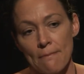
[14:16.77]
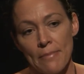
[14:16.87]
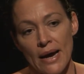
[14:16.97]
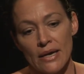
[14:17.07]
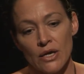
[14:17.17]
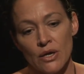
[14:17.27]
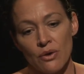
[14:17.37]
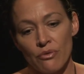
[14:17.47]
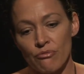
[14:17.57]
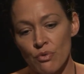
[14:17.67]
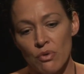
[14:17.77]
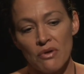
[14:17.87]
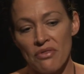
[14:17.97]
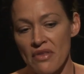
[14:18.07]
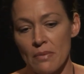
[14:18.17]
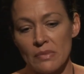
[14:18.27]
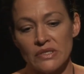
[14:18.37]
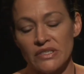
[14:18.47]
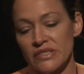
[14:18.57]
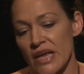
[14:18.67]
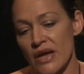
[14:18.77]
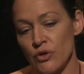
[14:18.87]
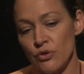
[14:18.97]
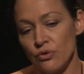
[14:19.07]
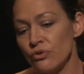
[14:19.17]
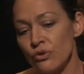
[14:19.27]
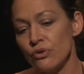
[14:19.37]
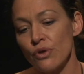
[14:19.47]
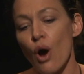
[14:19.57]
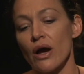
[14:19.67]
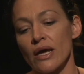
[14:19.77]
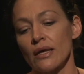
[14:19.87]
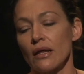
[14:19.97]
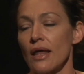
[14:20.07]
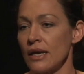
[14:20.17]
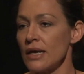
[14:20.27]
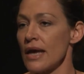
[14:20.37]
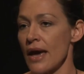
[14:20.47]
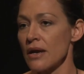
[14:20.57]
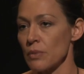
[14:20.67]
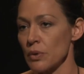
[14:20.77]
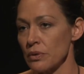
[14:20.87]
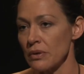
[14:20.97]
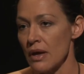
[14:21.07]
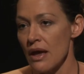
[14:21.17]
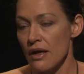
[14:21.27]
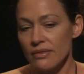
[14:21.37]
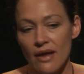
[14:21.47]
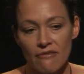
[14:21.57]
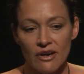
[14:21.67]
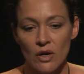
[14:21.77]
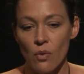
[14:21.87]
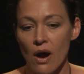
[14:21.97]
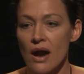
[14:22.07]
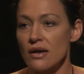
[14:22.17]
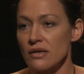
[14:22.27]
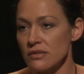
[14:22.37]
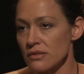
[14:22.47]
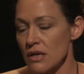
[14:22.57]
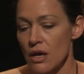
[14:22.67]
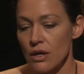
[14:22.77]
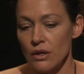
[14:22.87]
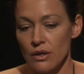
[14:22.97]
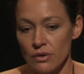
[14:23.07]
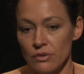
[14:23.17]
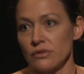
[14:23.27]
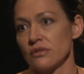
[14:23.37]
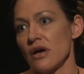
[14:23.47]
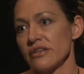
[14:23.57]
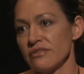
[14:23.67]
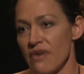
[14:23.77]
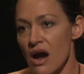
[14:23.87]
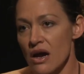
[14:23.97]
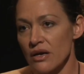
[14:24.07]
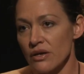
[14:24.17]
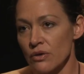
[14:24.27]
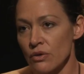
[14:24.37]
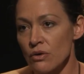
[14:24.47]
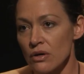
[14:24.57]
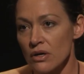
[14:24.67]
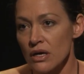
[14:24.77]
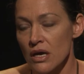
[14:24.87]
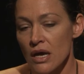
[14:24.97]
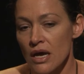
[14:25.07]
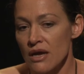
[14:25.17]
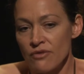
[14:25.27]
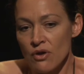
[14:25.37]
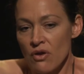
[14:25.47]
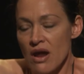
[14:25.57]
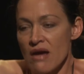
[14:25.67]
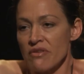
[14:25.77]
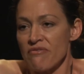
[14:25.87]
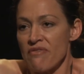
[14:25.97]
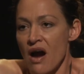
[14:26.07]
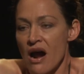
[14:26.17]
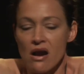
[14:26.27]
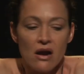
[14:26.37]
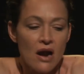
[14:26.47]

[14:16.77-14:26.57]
But, you know, the rule of thumb is that you do not kill any animal that requires, you know, a good-sized fire to cook. If you don't have the fire,